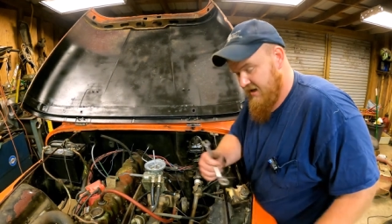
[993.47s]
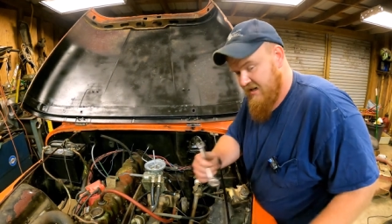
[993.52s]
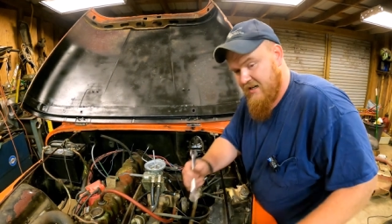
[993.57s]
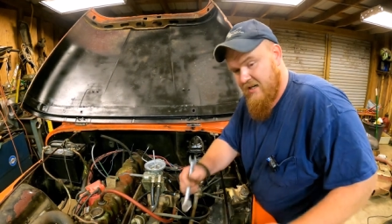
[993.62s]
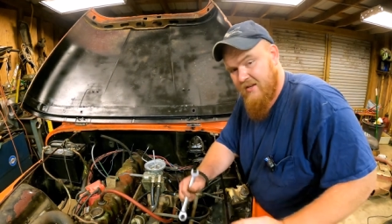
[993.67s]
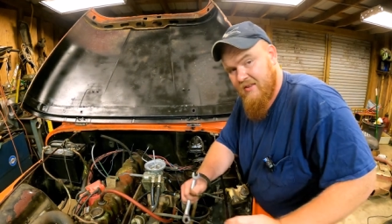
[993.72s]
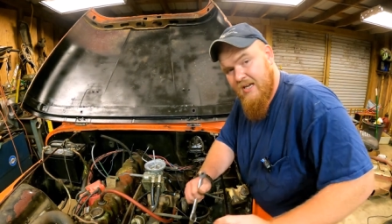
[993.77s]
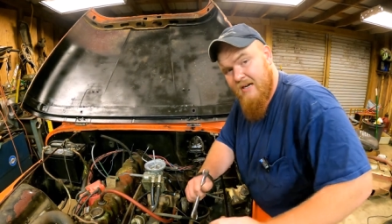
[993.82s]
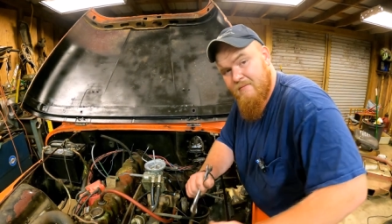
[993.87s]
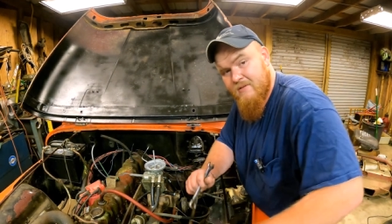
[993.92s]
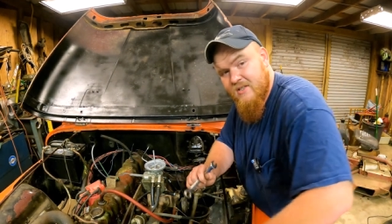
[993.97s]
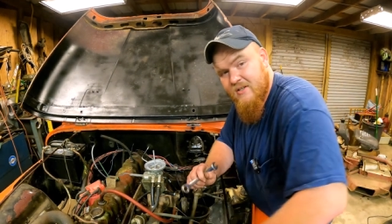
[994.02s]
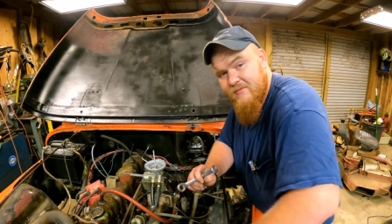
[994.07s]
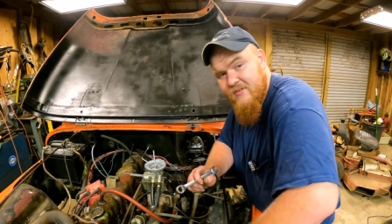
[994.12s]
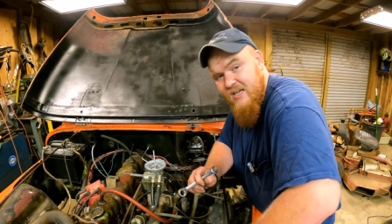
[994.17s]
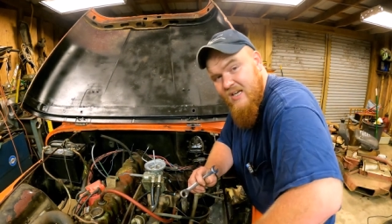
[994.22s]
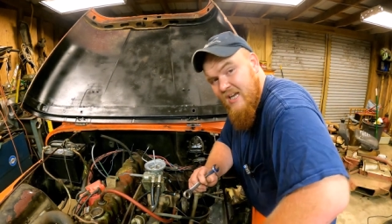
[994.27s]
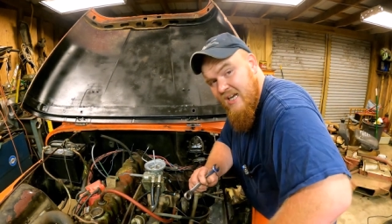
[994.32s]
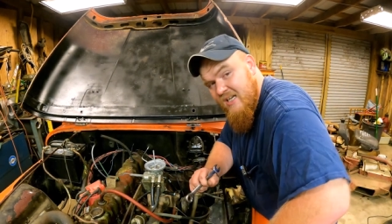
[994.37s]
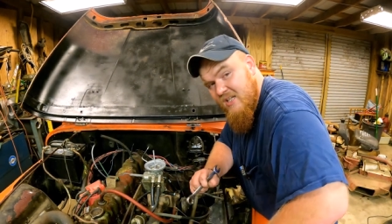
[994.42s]
Now, that was a
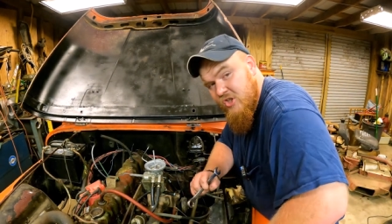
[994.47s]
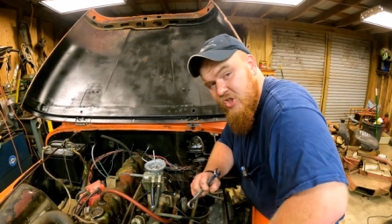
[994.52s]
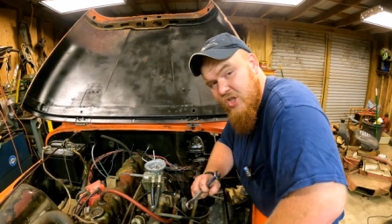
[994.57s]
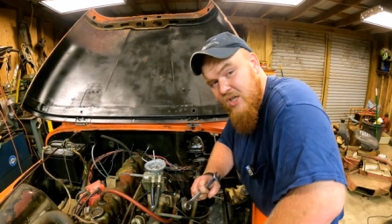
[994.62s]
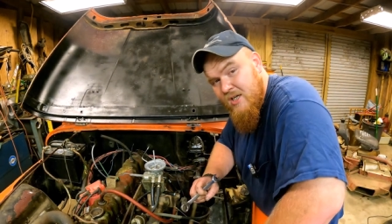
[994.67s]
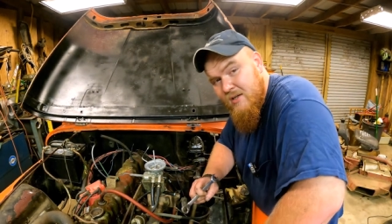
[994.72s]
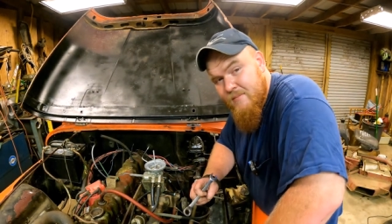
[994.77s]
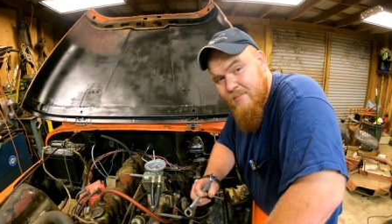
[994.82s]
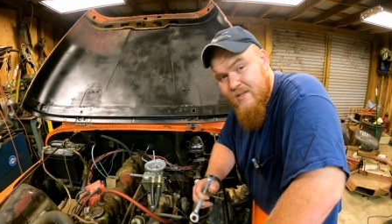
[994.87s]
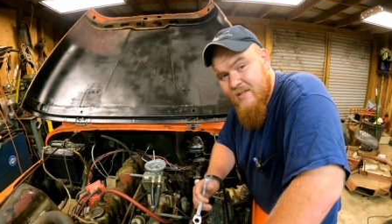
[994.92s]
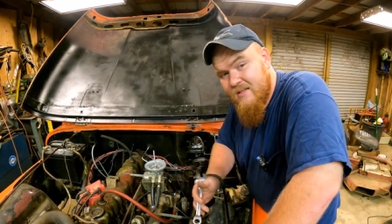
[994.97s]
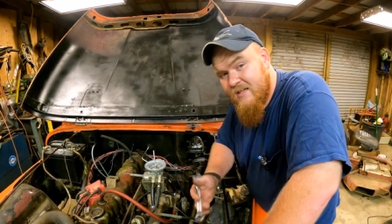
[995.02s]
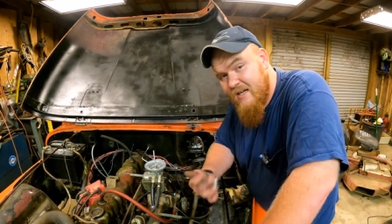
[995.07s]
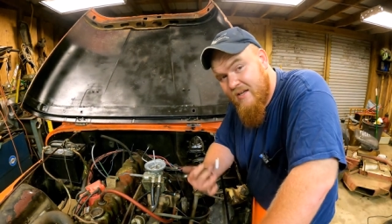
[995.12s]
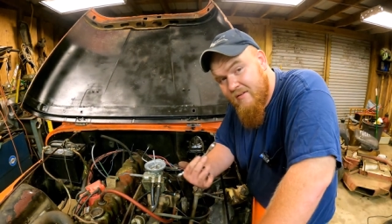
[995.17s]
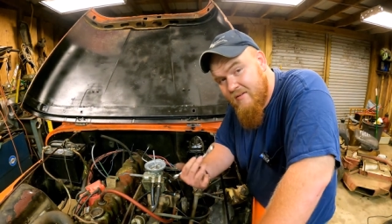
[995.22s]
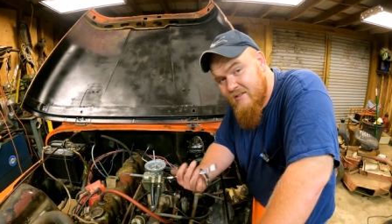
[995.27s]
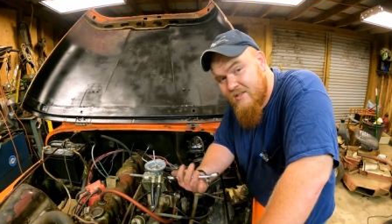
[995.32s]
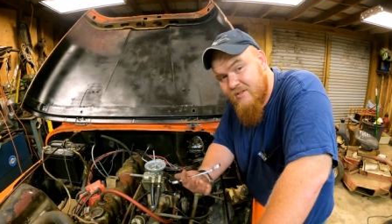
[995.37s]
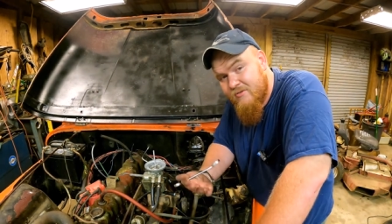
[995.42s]
V8 Jeep,
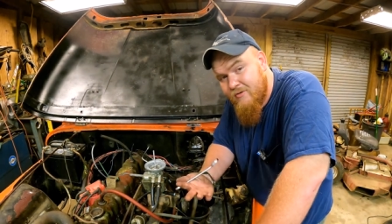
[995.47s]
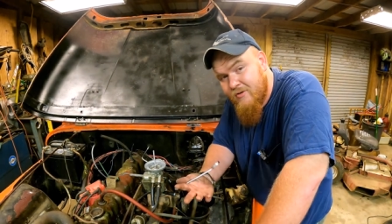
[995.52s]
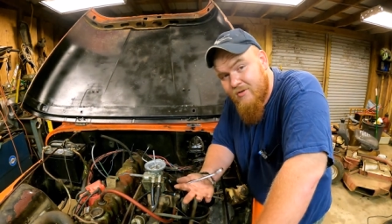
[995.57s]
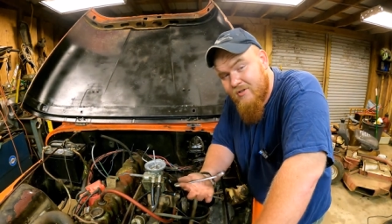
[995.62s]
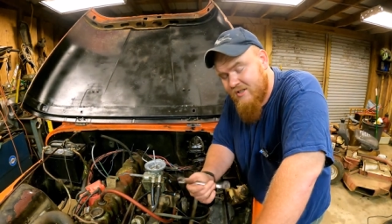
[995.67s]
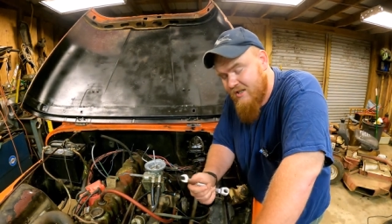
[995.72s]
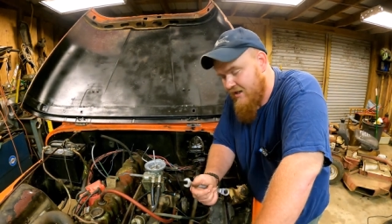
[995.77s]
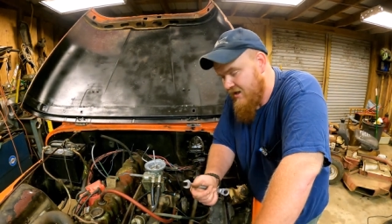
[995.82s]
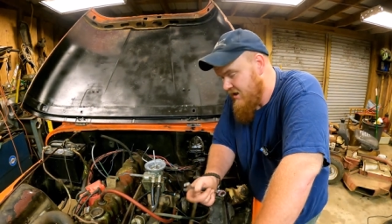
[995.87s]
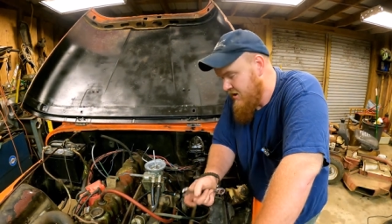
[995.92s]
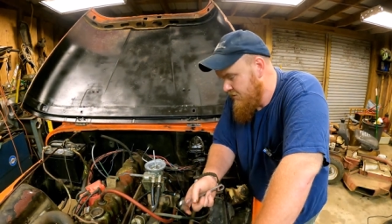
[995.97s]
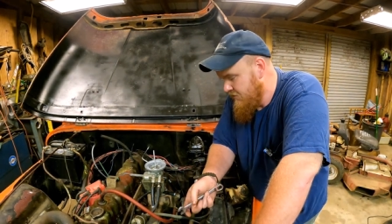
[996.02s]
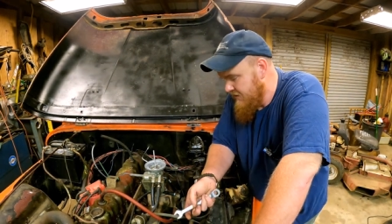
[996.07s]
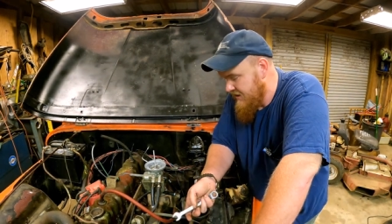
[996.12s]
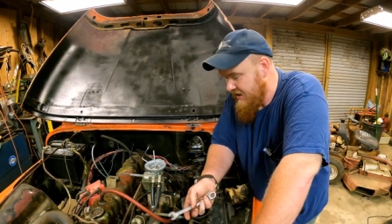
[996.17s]
uh, as far as I know,